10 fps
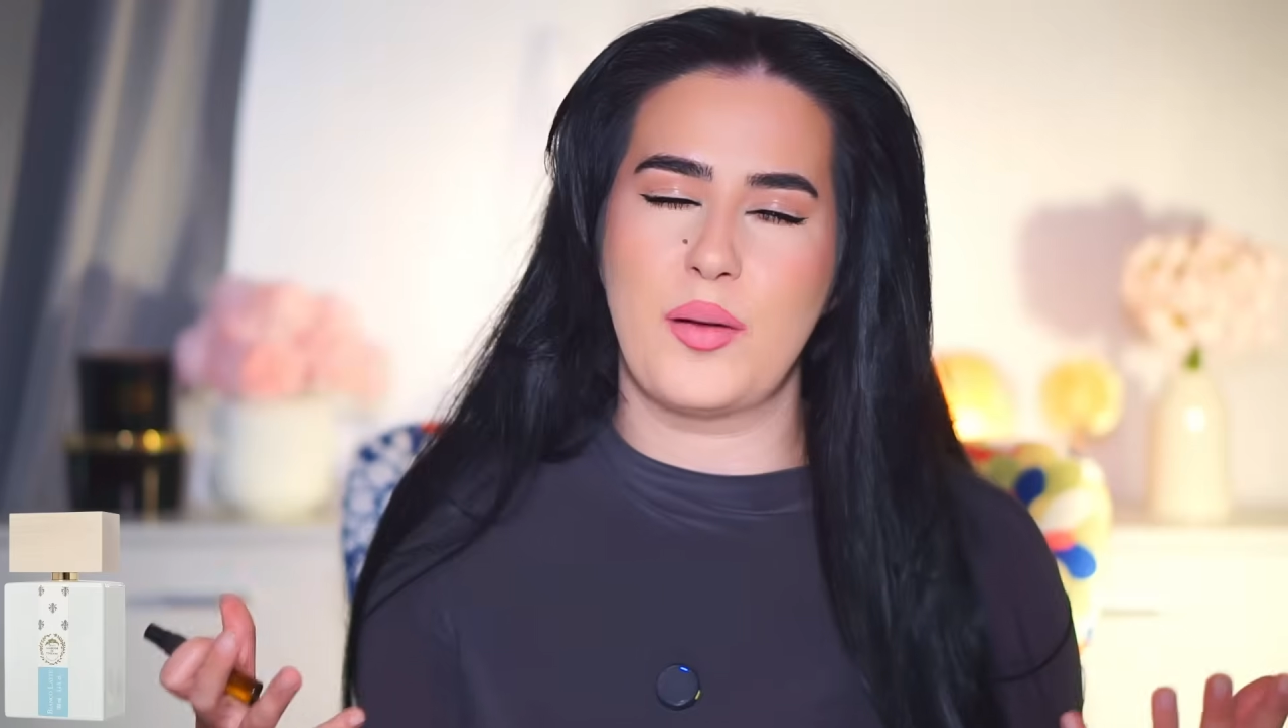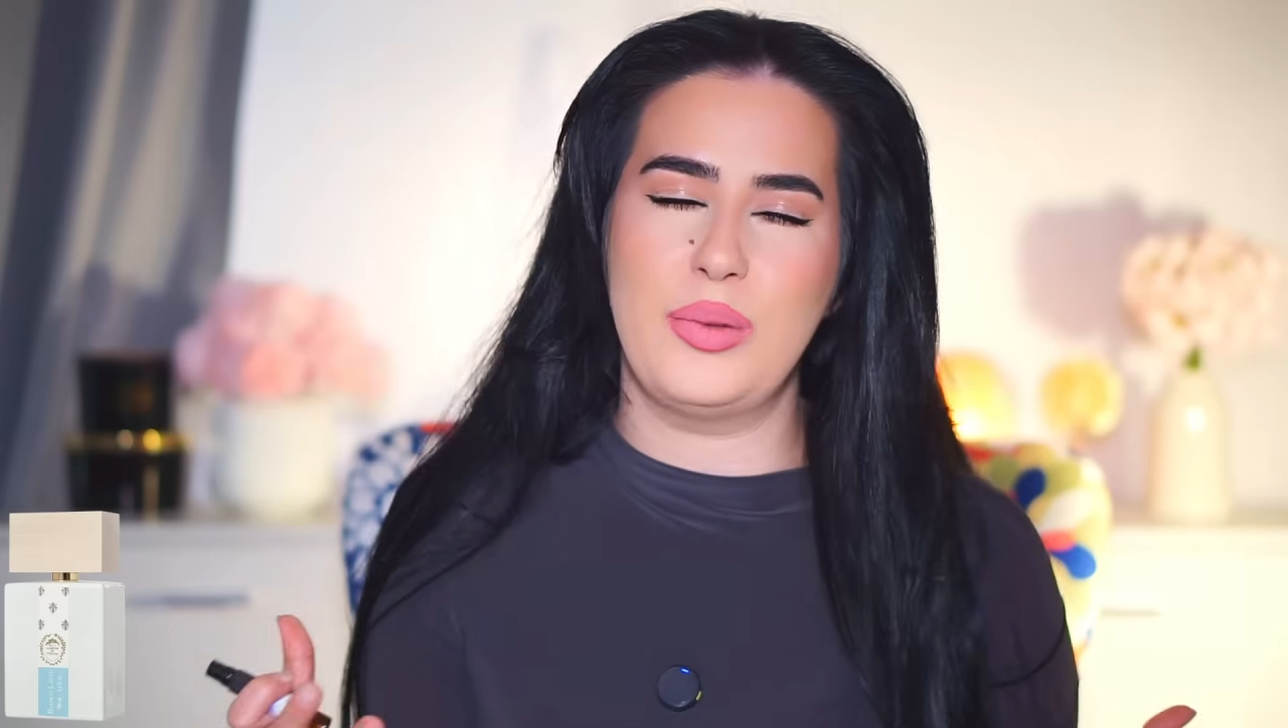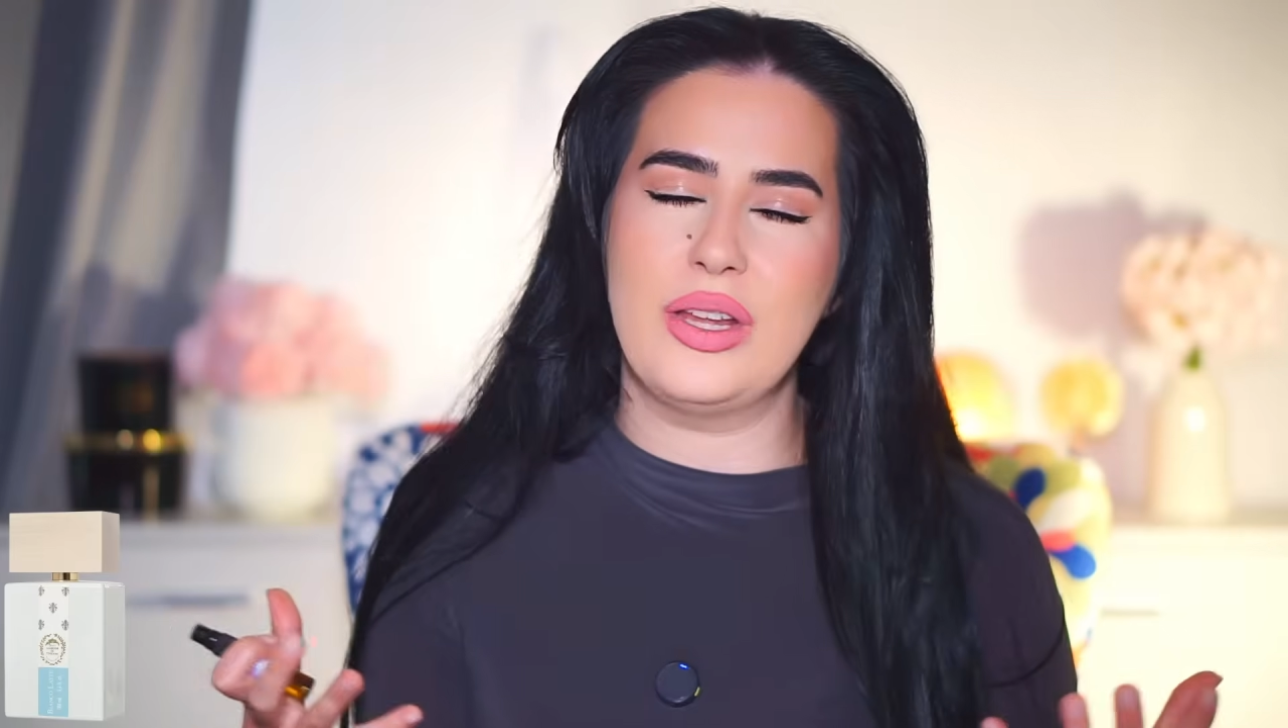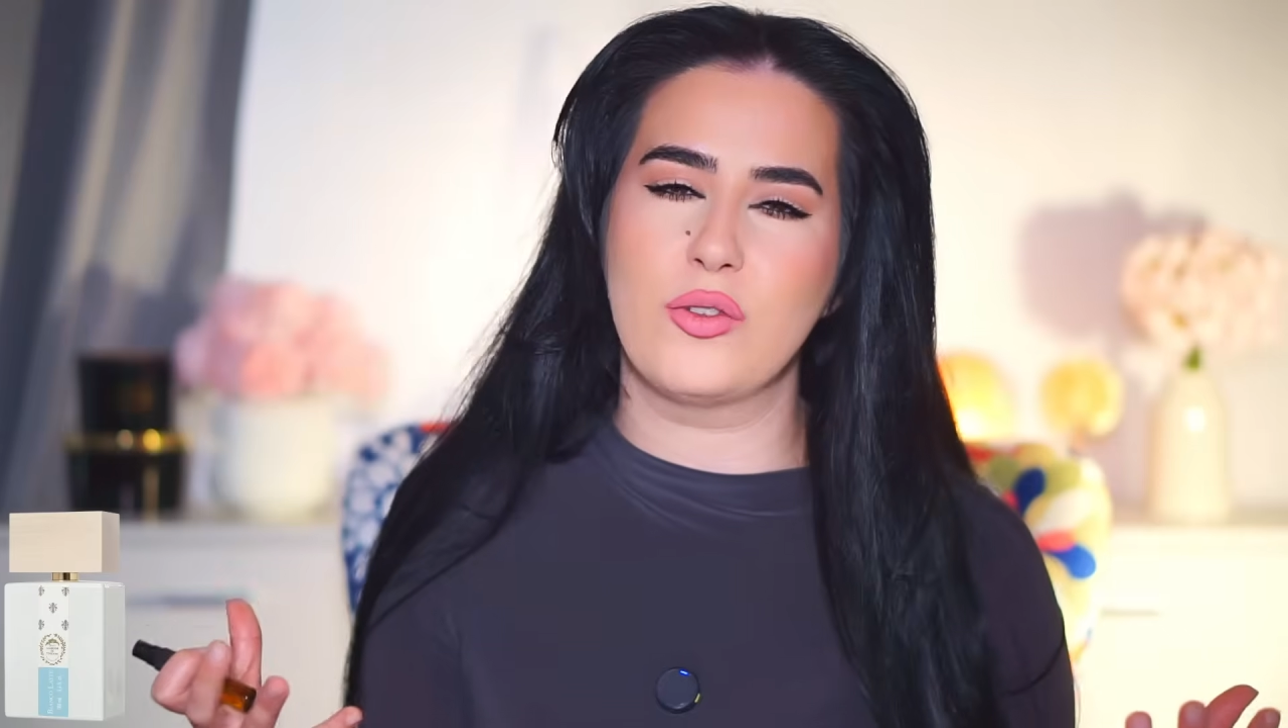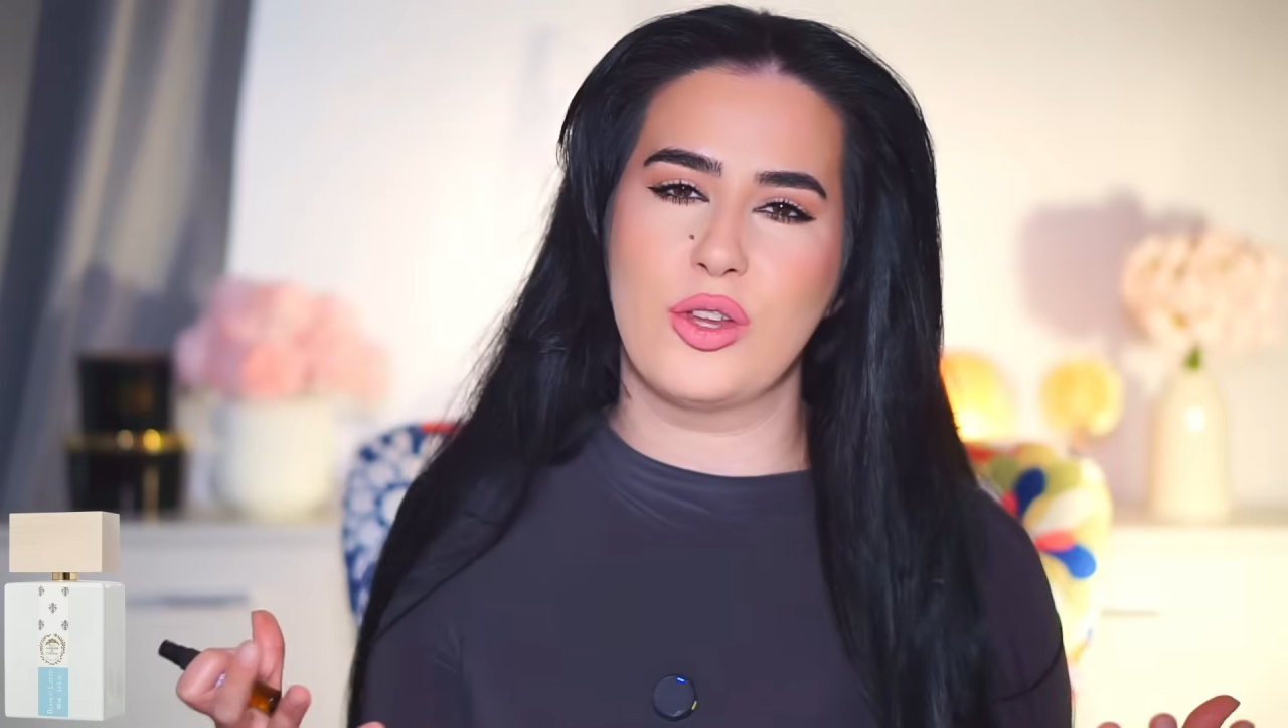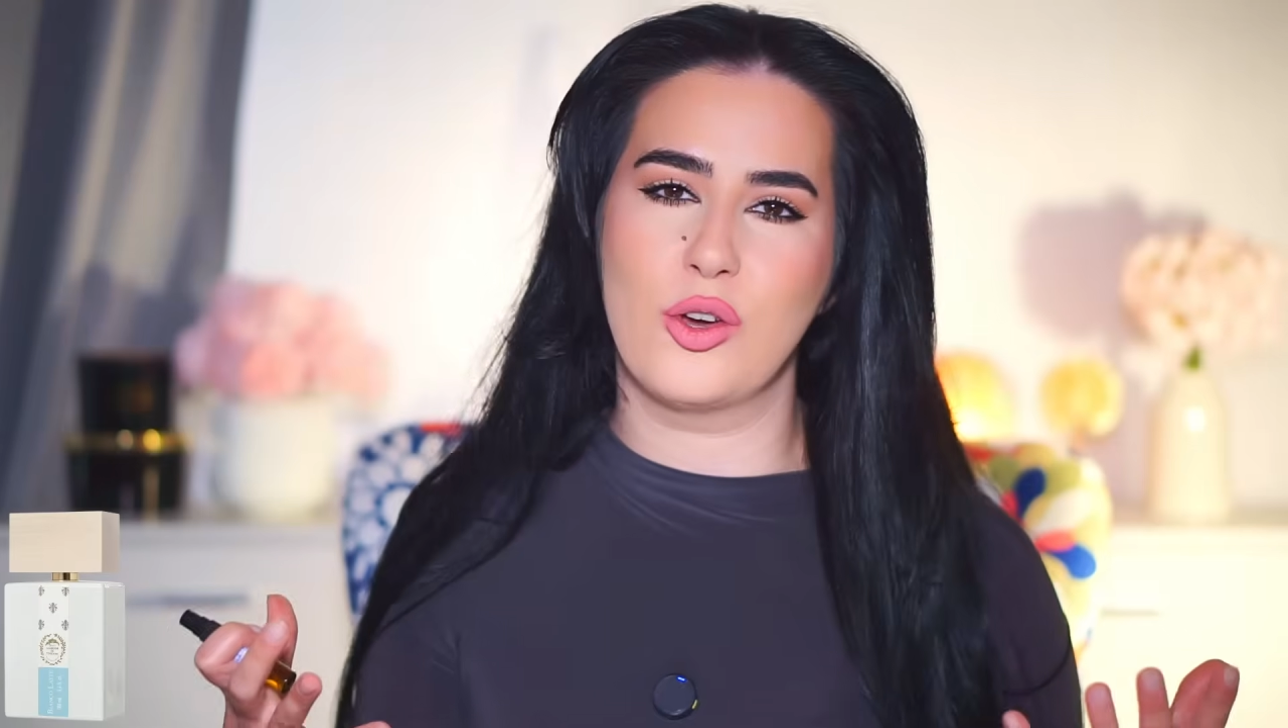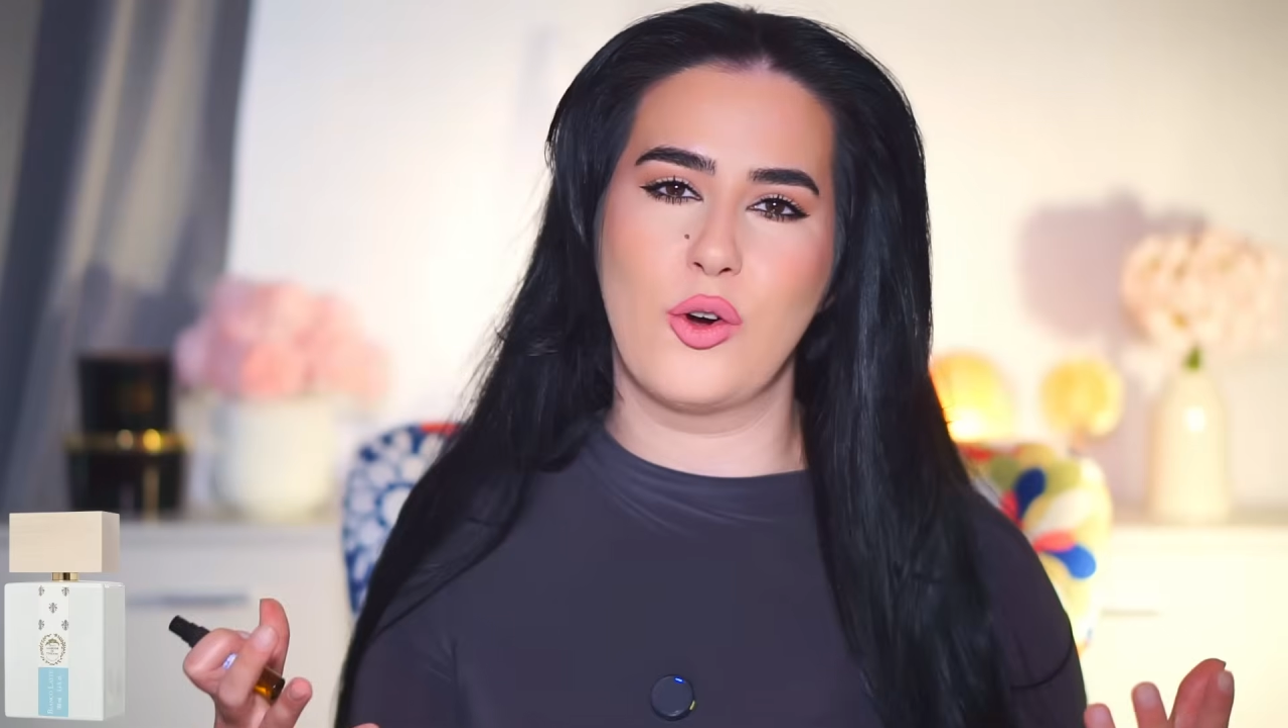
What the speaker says: uplifting